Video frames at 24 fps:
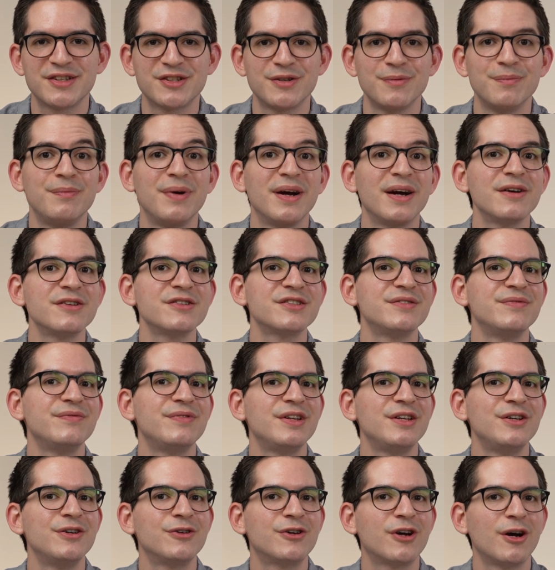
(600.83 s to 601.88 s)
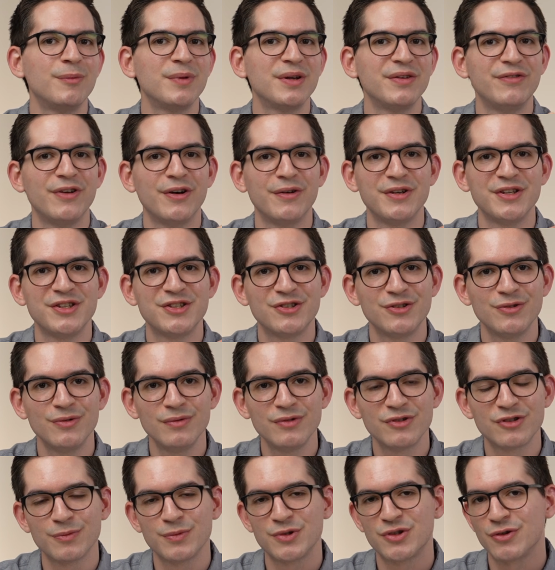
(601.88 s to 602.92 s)
comparison video coming very
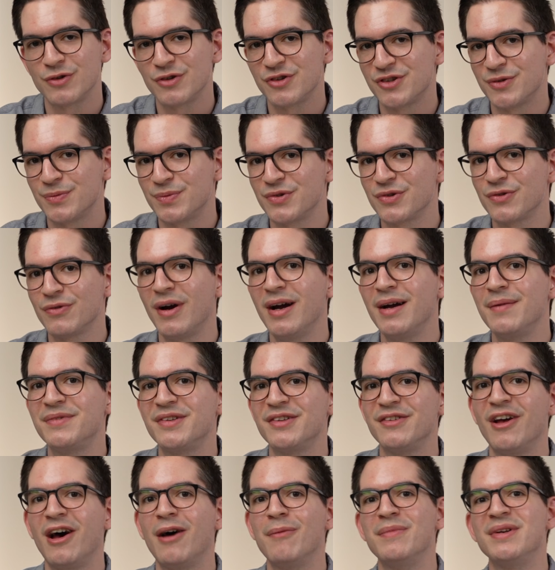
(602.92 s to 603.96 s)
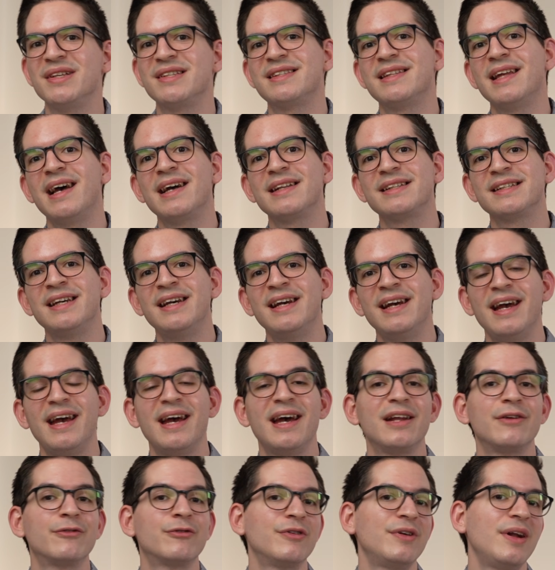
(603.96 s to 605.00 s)
soon, so be sure to subscribe to not miss that.
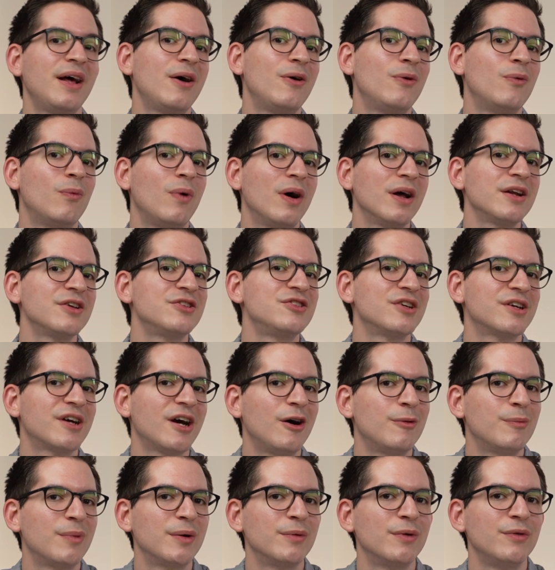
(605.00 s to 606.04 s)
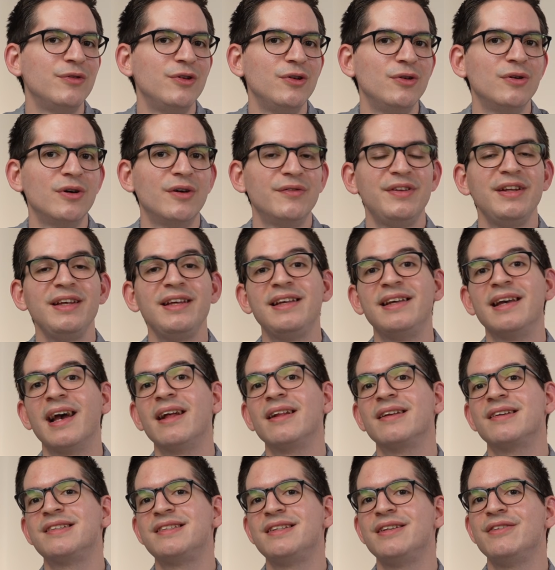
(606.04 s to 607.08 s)
And for now, why not check out my review of the
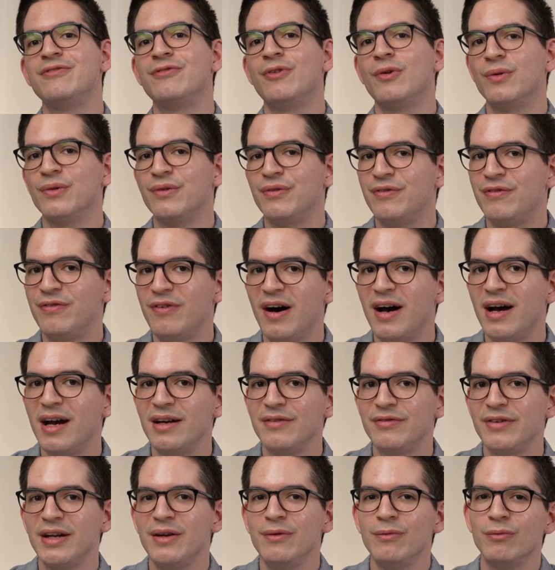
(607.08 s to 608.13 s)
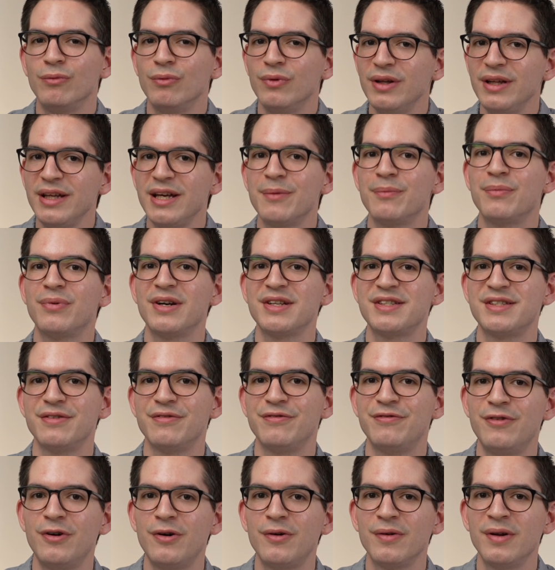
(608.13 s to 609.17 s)
Galaxy Fold 5, a really
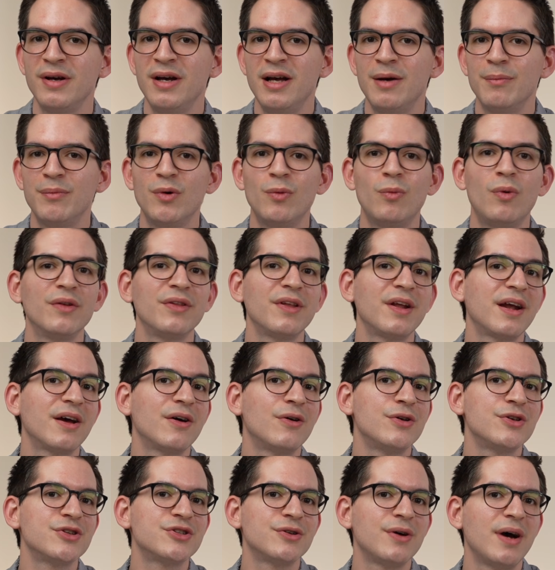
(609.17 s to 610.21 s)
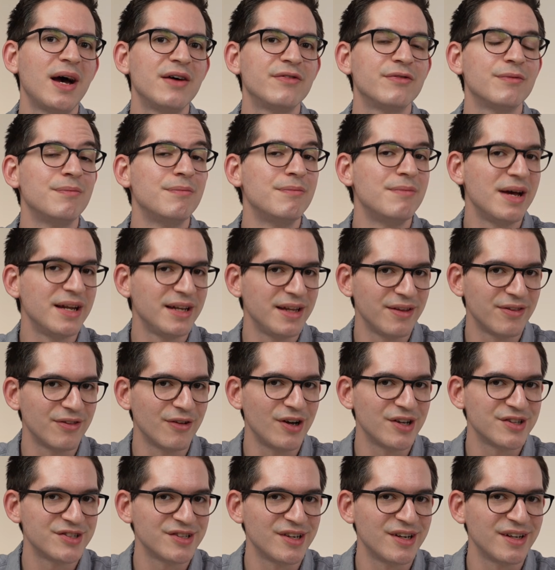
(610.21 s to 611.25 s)
impressive phone, but one that I also have many
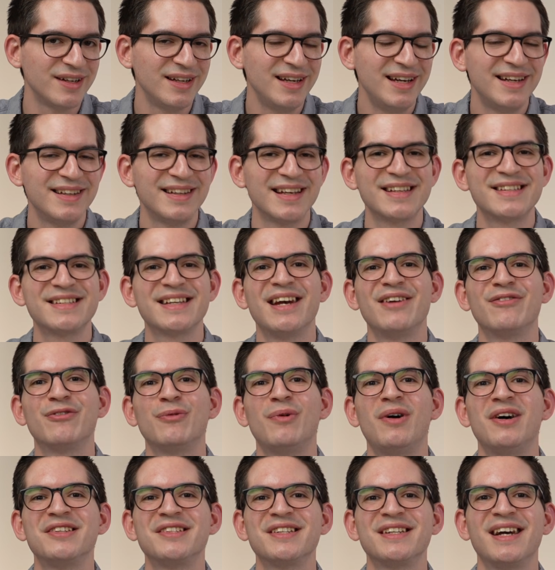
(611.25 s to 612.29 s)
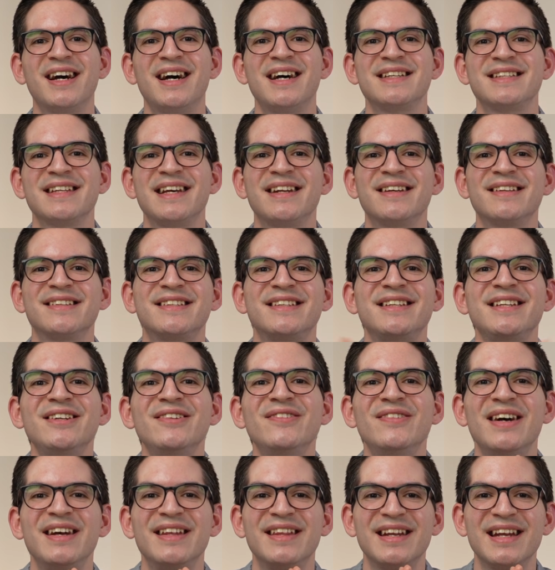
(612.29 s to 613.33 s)
thoughts on. Thanks again for watching, guys, and I'll see
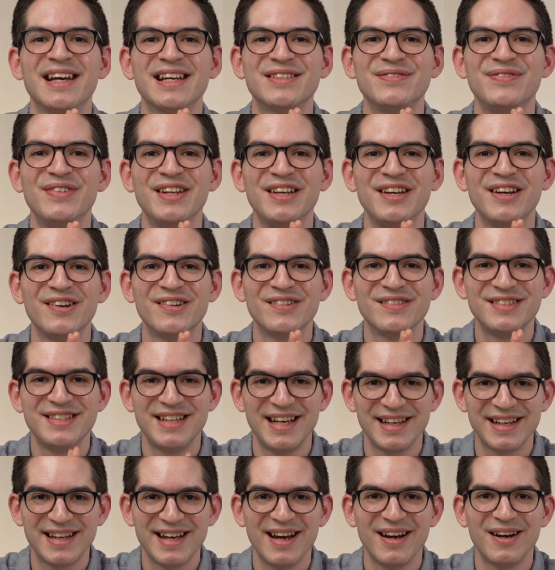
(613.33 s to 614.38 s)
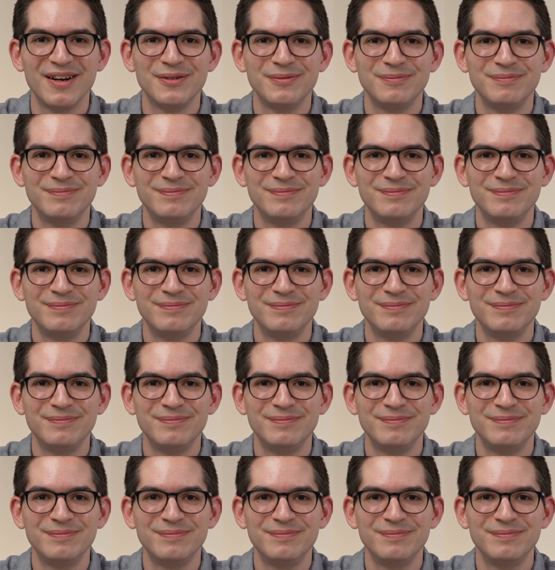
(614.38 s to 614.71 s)
you in the next video. Take care.